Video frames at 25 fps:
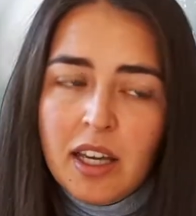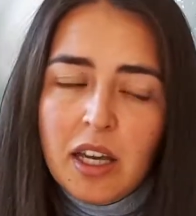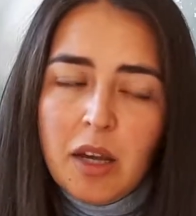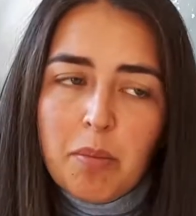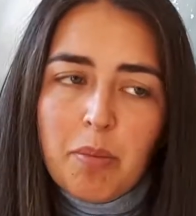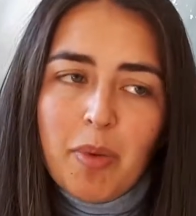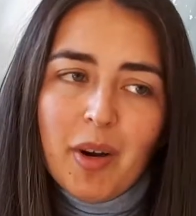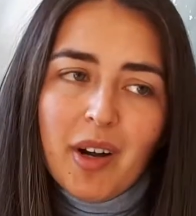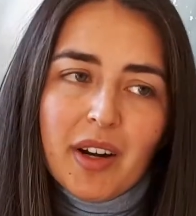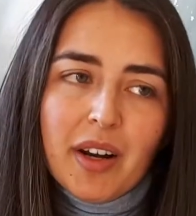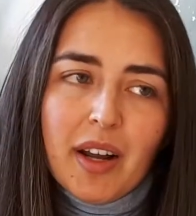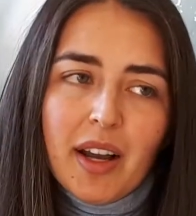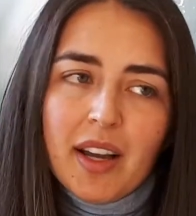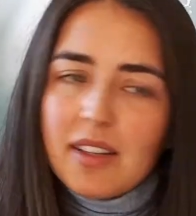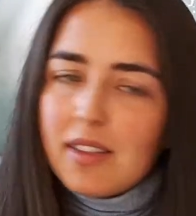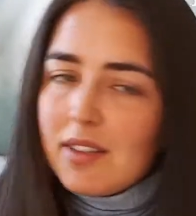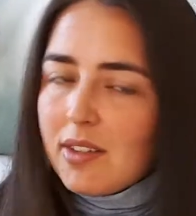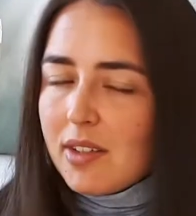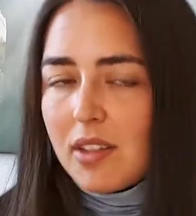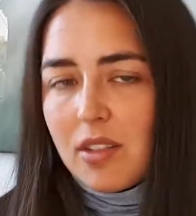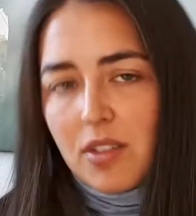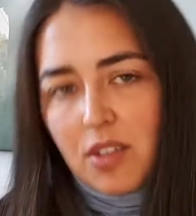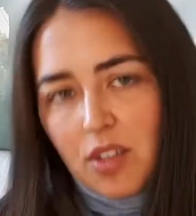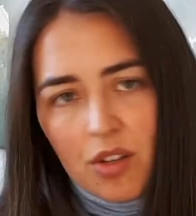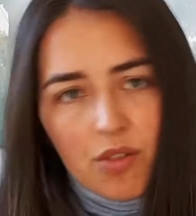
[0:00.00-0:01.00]
but I
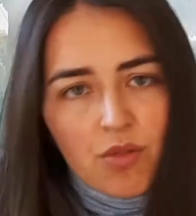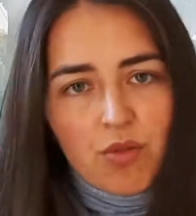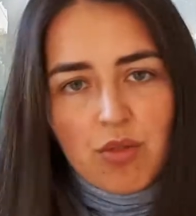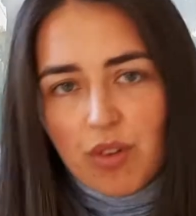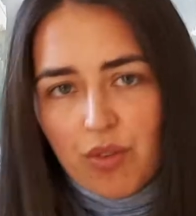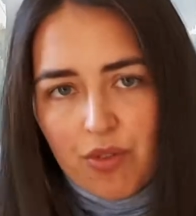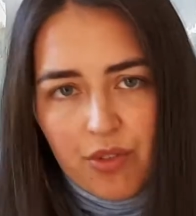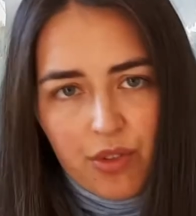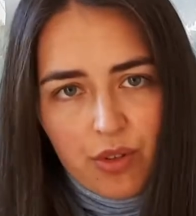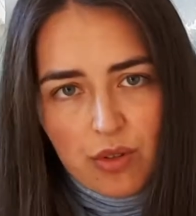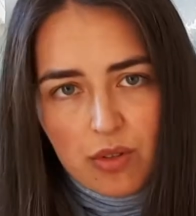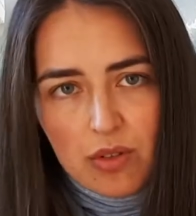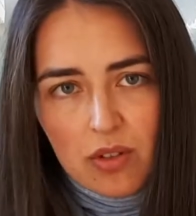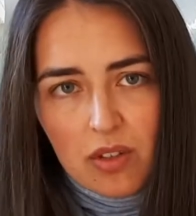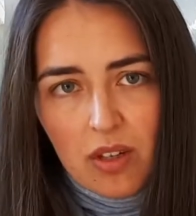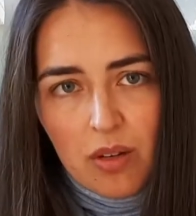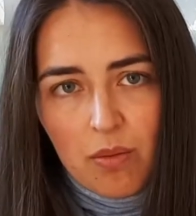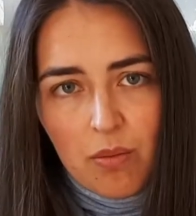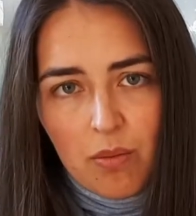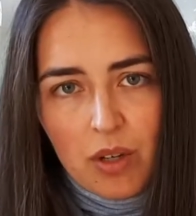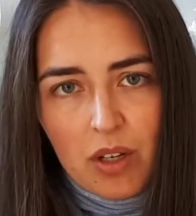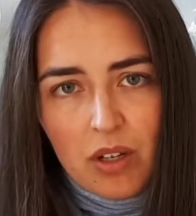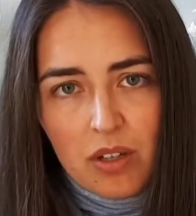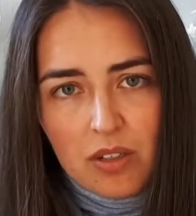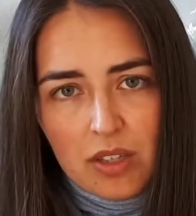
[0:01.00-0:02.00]
still didn't refuse them
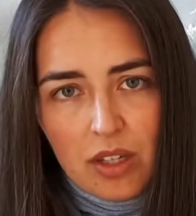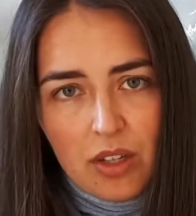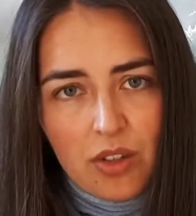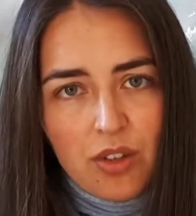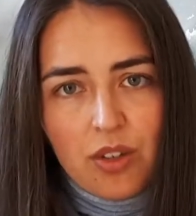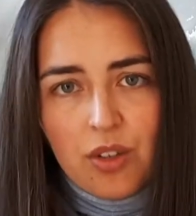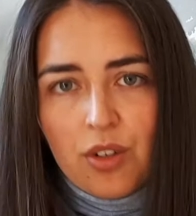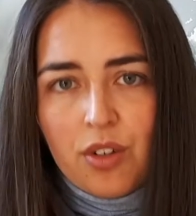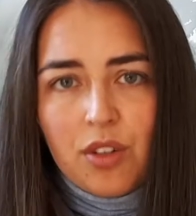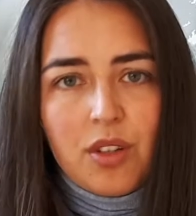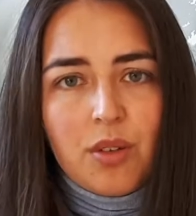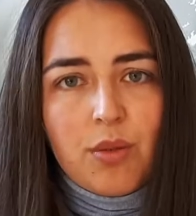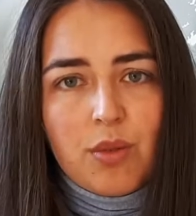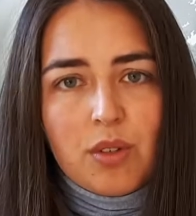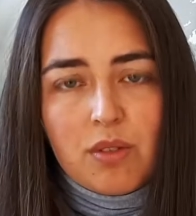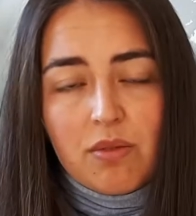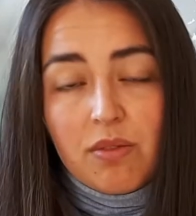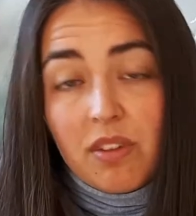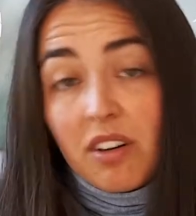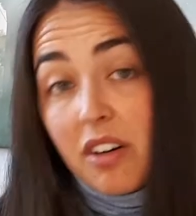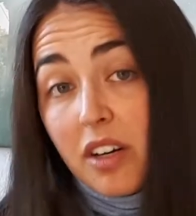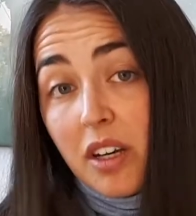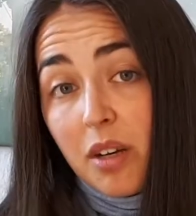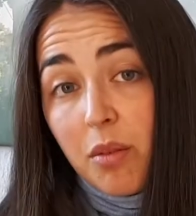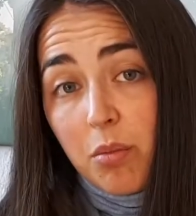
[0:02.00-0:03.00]
because I thought it was
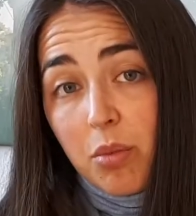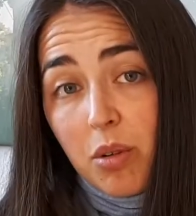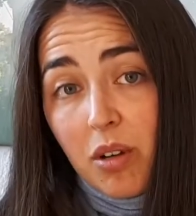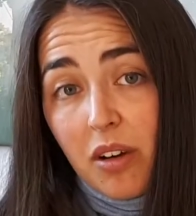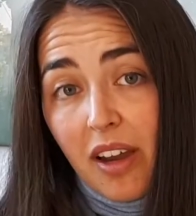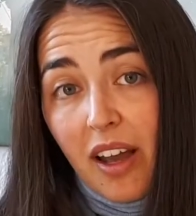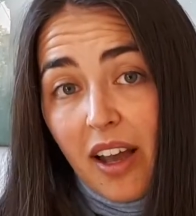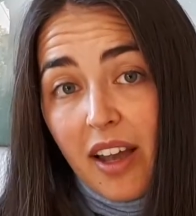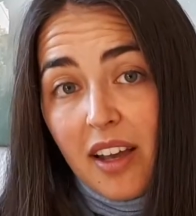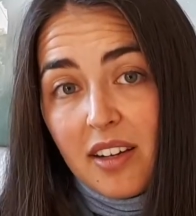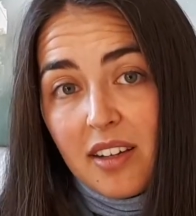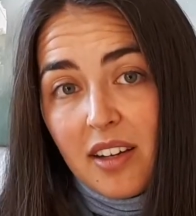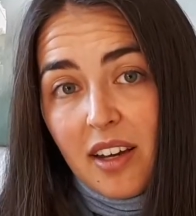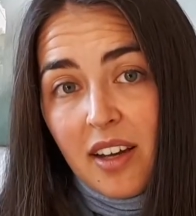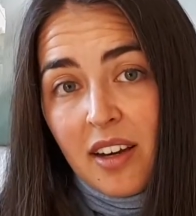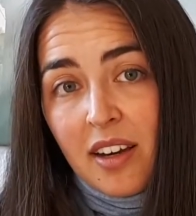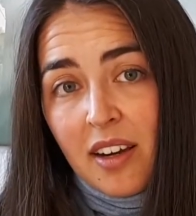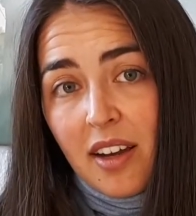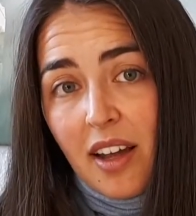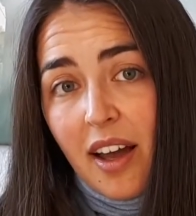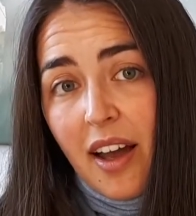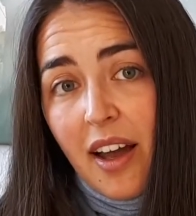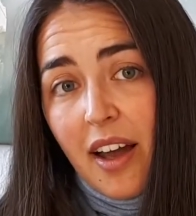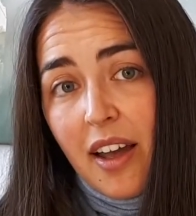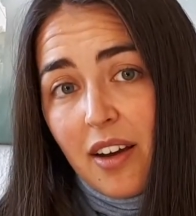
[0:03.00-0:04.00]
very impolite, and
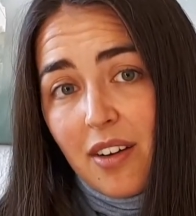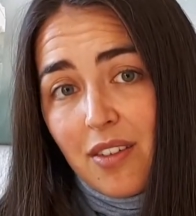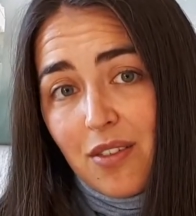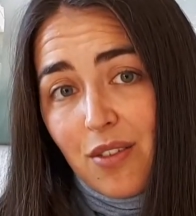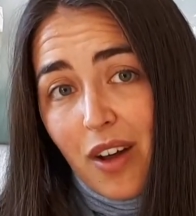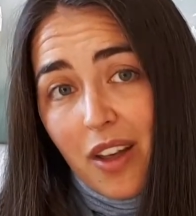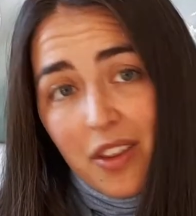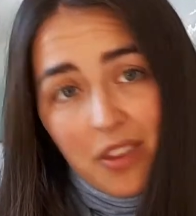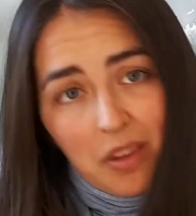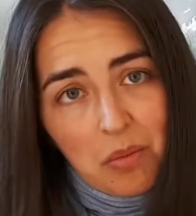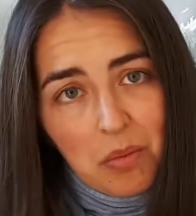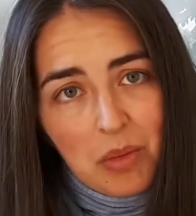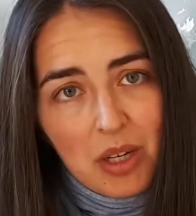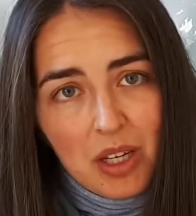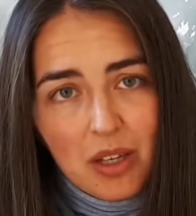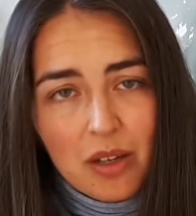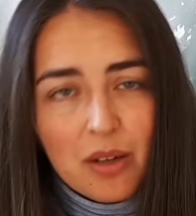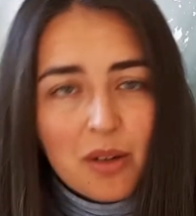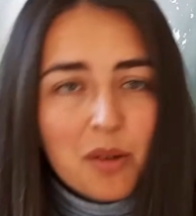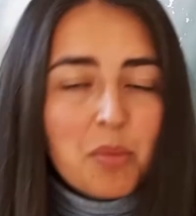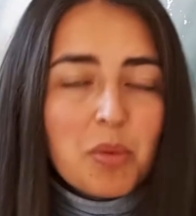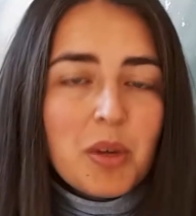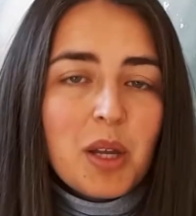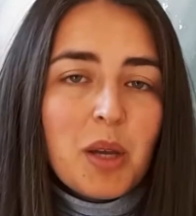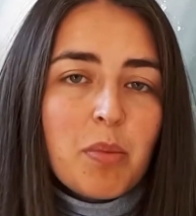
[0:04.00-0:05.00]
I'd rather meet
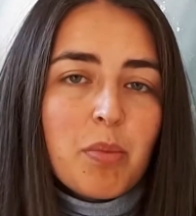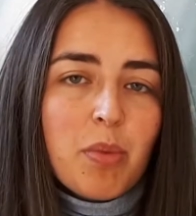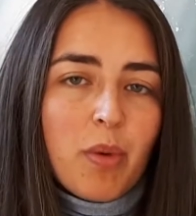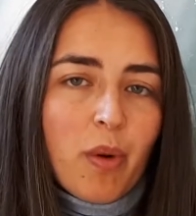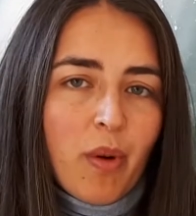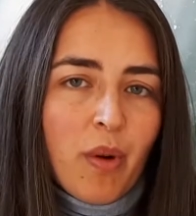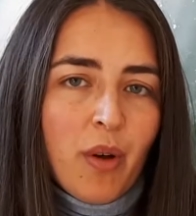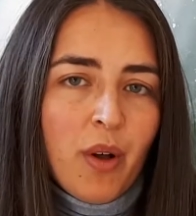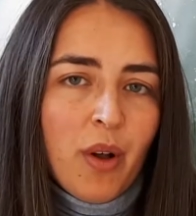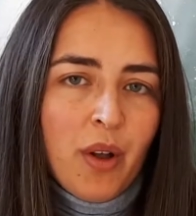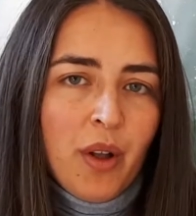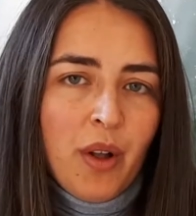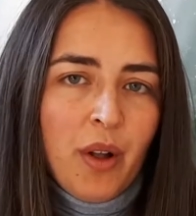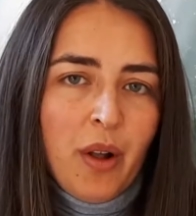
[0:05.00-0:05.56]
new people